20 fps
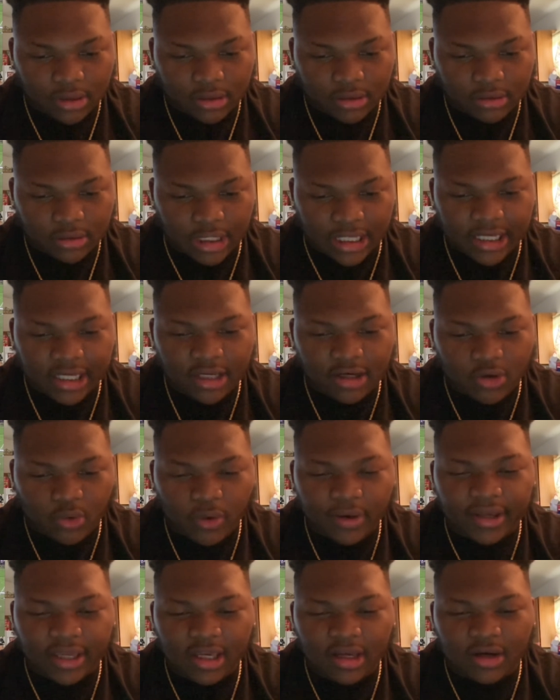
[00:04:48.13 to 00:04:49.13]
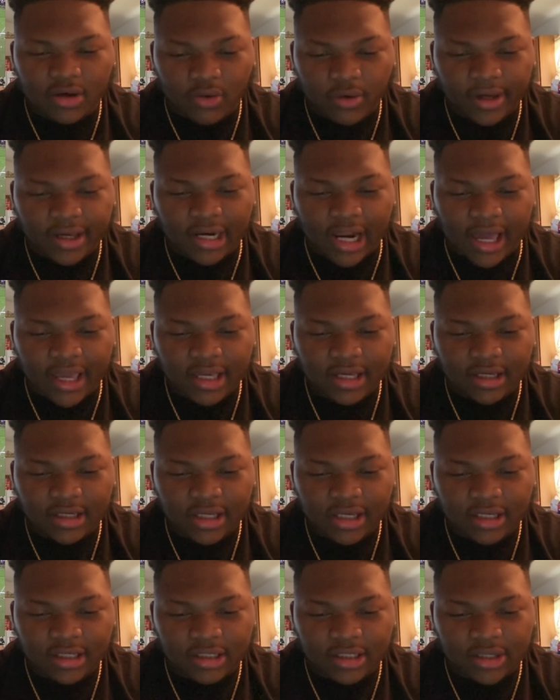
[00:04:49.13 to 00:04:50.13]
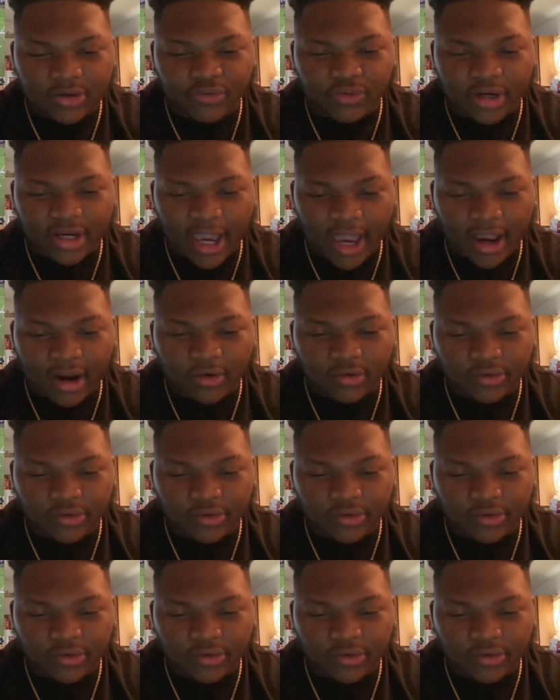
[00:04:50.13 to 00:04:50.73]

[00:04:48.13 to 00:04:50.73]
And he quick, he quick, like he he can react